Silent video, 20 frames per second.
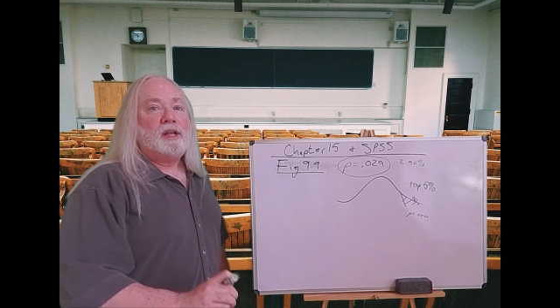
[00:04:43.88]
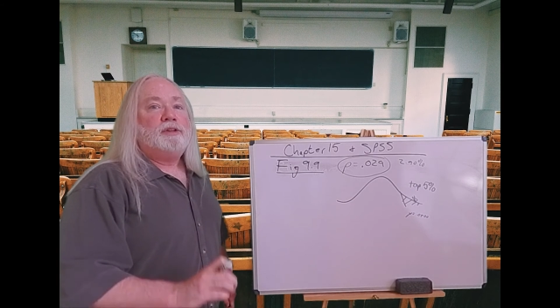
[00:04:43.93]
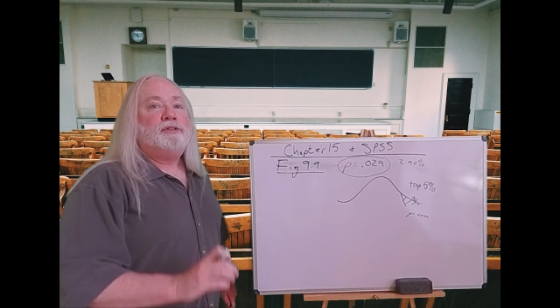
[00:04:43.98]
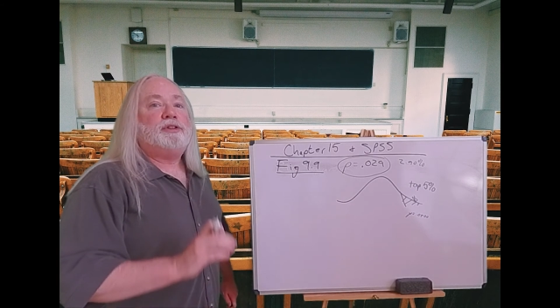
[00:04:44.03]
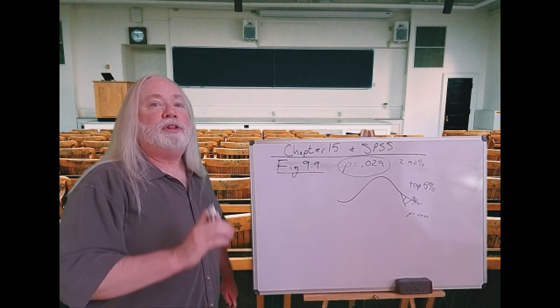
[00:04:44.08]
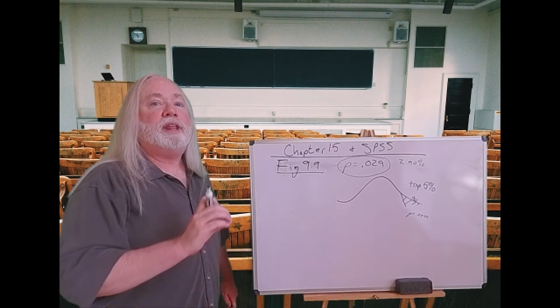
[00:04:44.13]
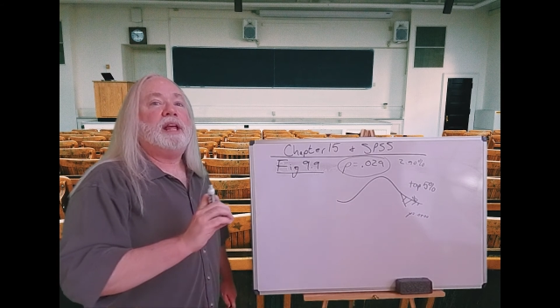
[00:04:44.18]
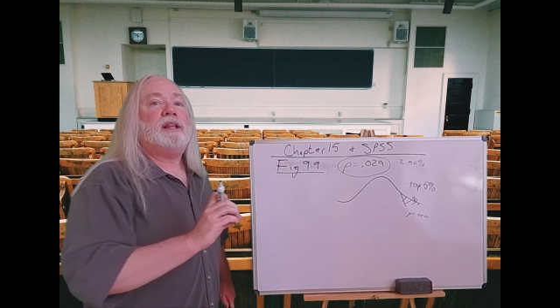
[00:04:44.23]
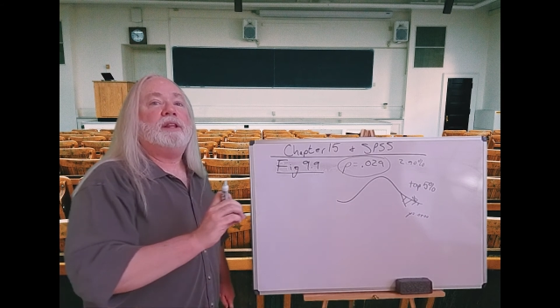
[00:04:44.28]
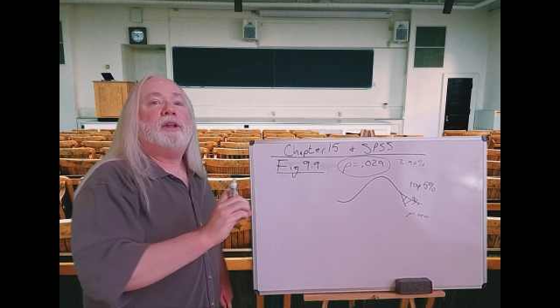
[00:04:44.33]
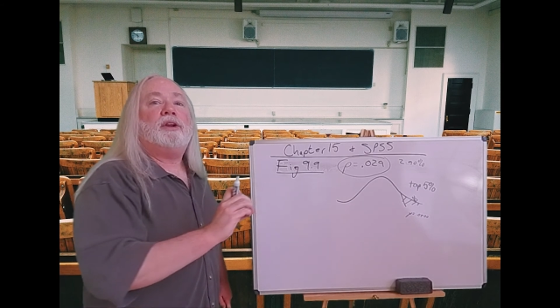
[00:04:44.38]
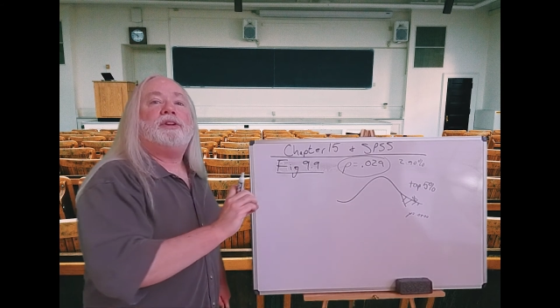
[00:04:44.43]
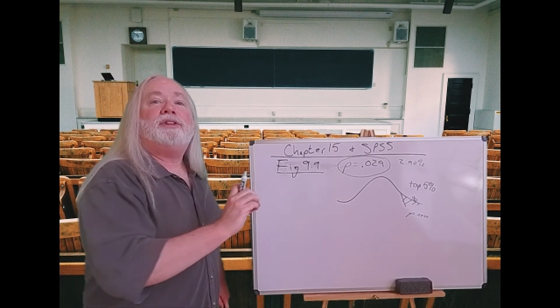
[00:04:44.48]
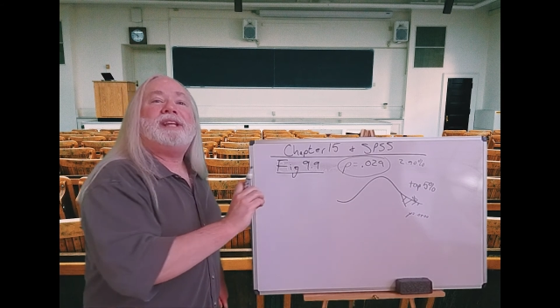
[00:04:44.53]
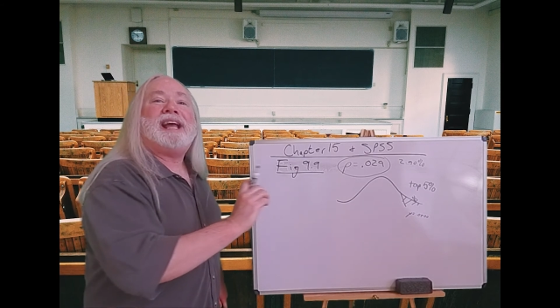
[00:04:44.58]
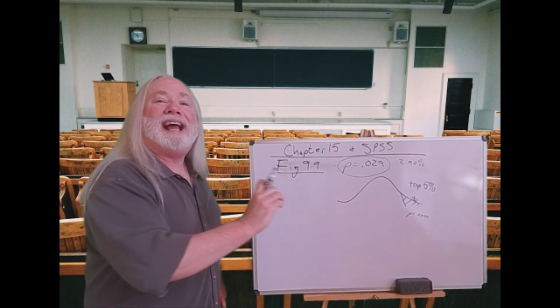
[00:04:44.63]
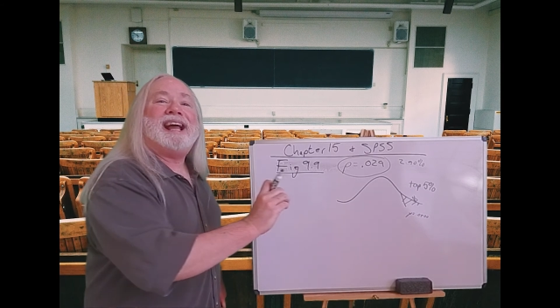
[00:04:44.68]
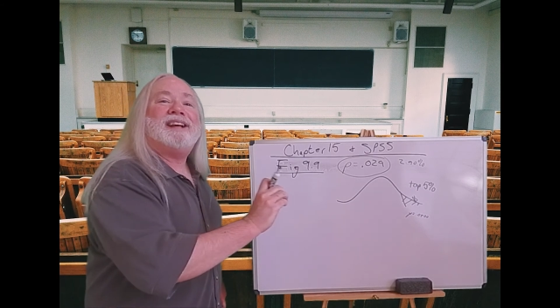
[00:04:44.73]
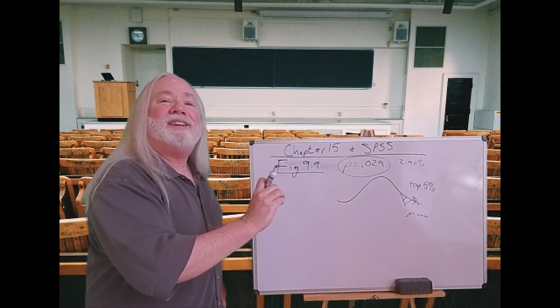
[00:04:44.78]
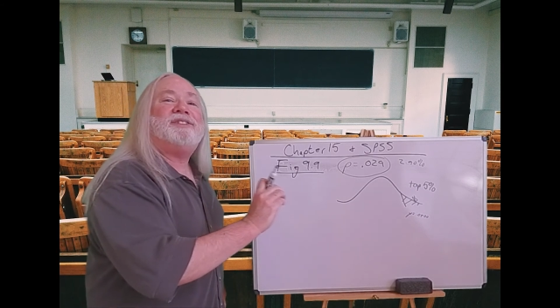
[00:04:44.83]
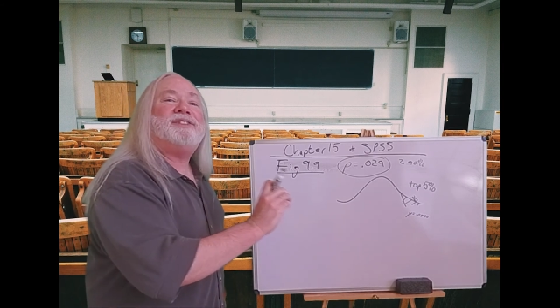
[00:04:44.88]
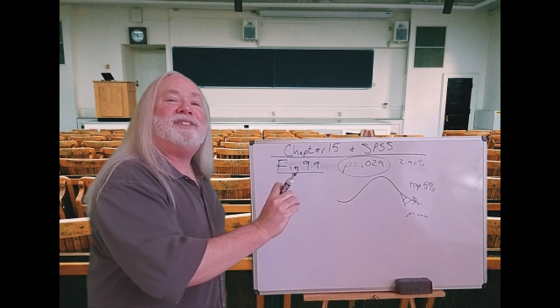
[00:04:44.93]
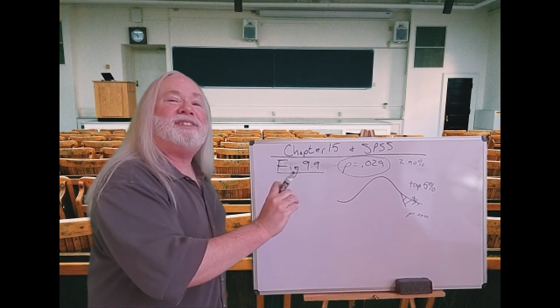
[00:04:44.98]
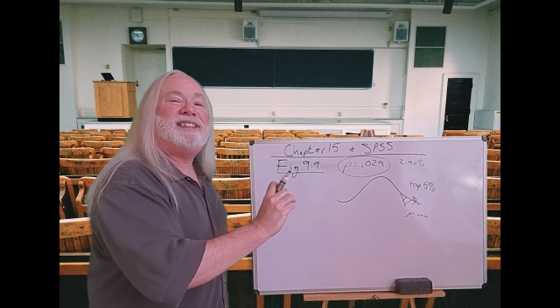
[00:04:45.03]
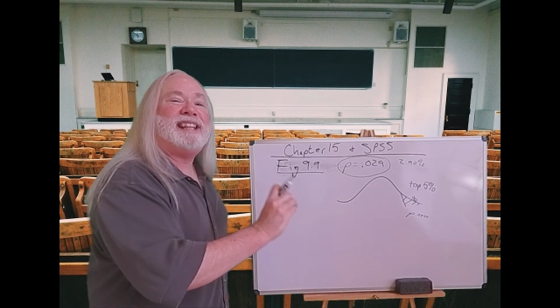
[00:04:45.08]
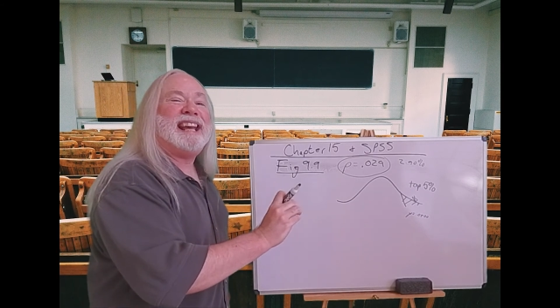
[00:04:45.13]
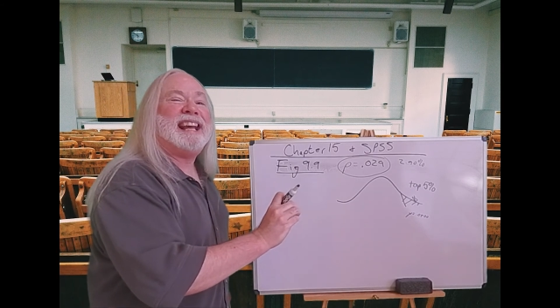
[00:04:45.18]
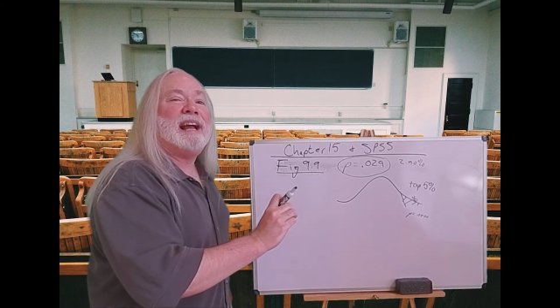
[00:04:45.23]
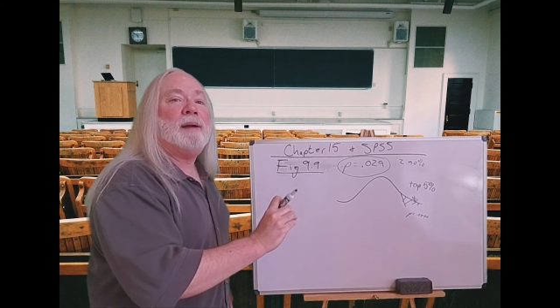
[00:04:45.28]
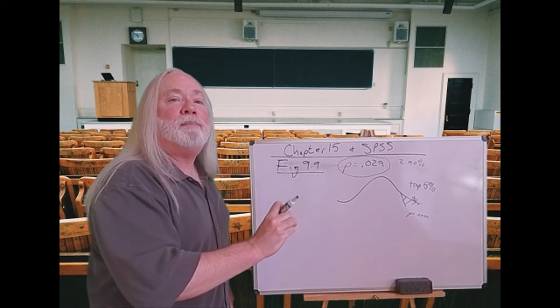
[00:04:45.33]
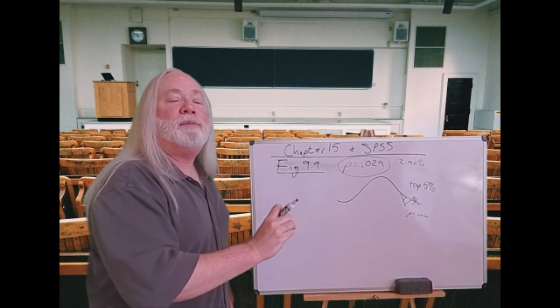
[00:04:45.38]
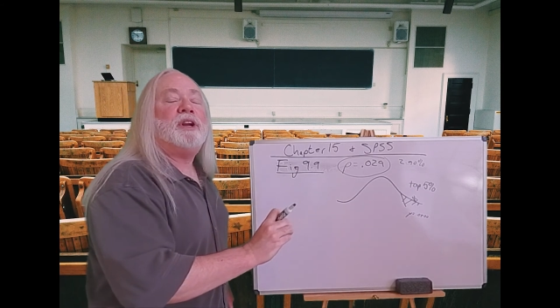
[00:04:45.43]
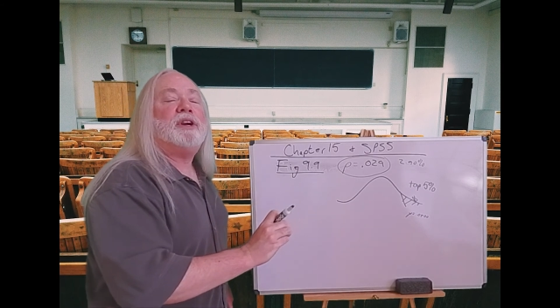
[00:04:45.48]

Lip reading: So that little tag sig up